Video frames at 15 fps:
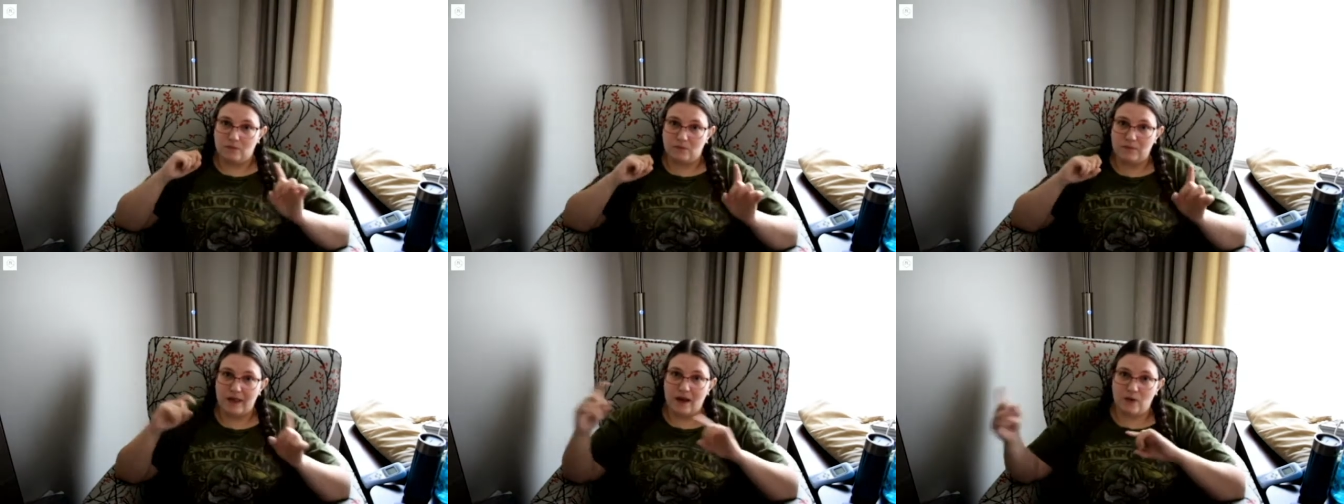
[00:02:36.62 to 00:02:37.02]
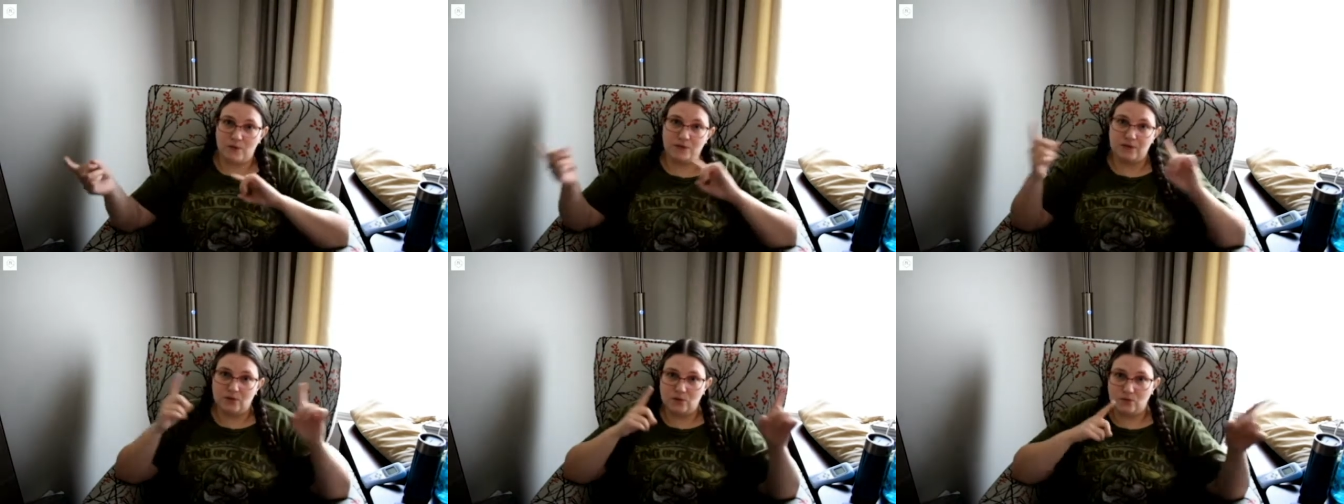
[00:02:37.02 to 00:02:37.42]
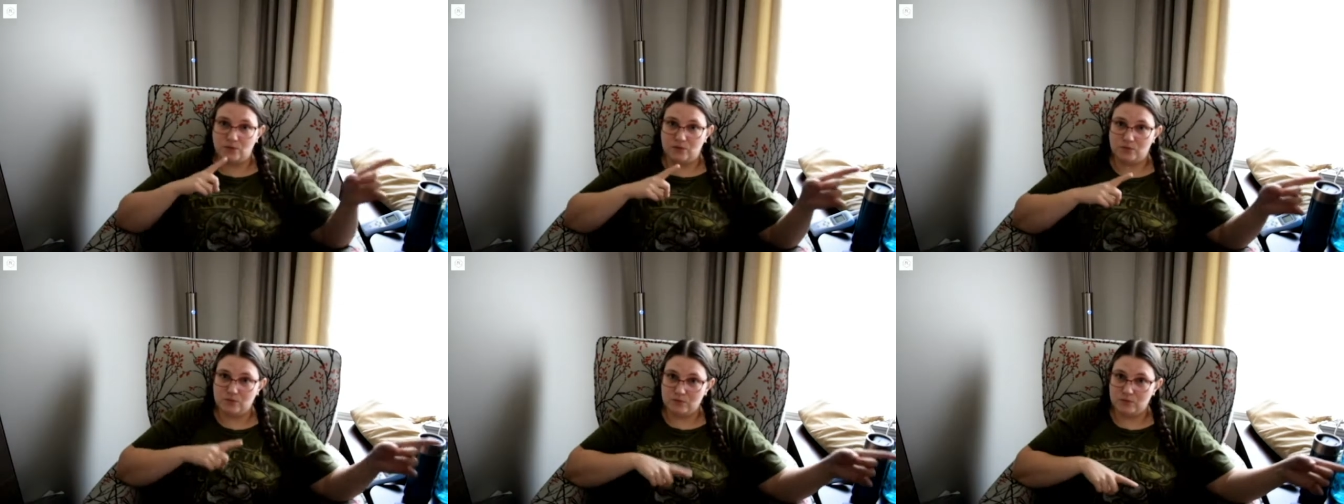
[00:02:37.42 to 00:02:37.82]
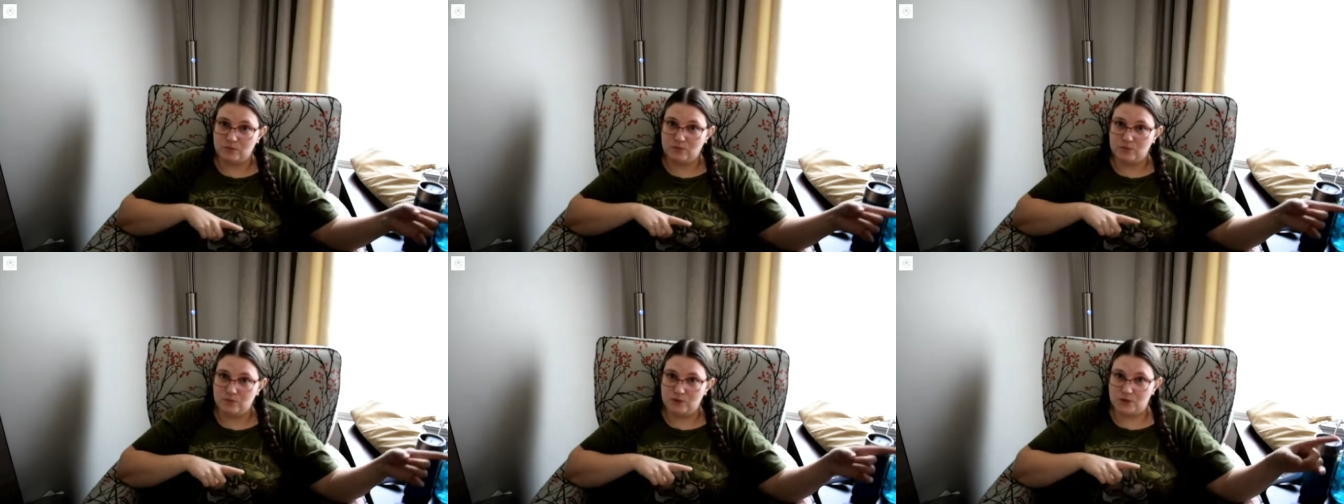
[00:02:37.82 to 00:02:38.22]
now with the new
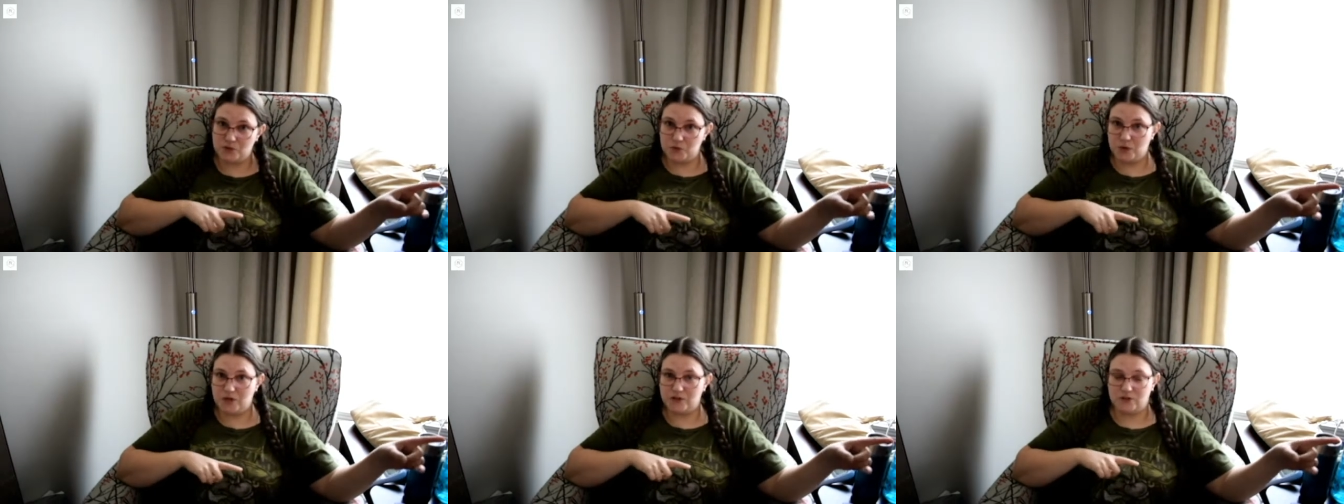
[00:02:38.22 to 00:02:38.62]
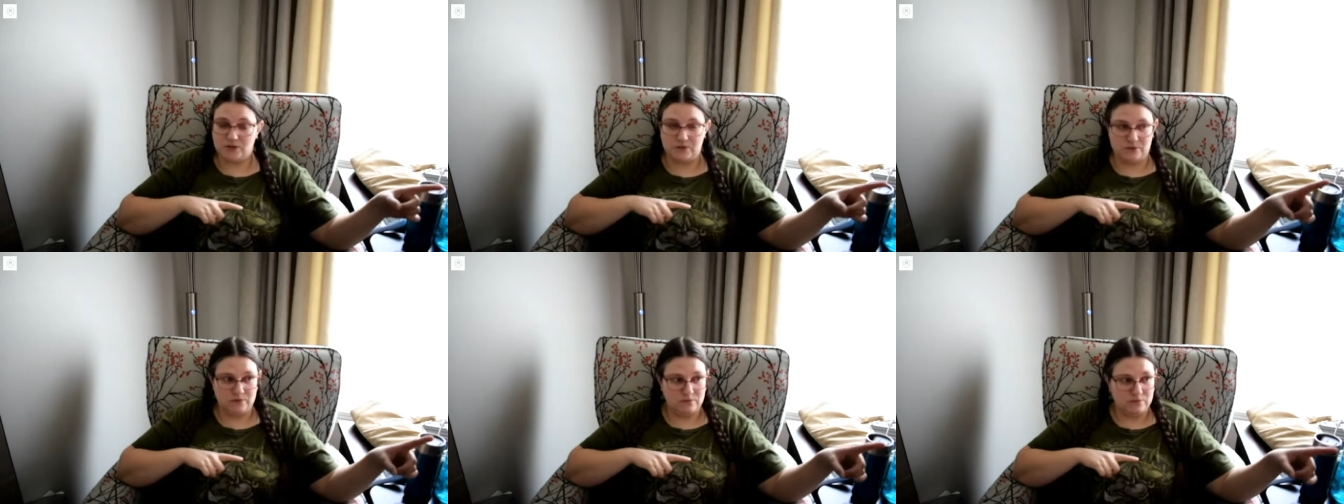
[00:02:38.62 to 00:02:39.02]
dishwasher